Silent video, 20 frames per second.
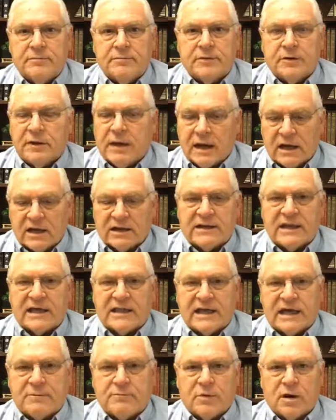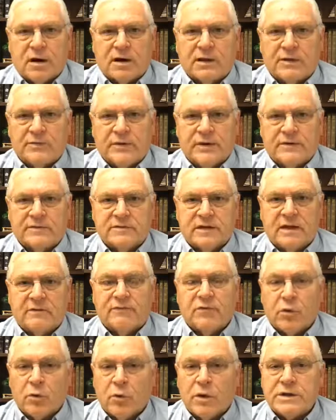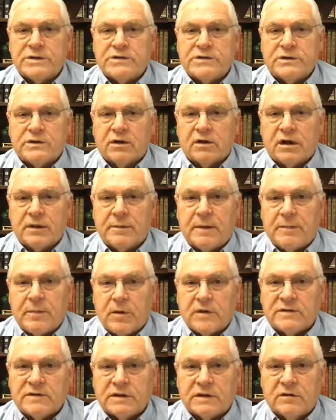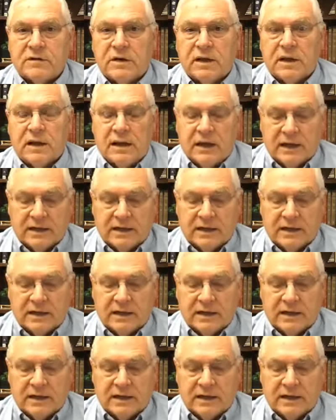They're not going to take that mark of the beast, for which they're going to be persecuted,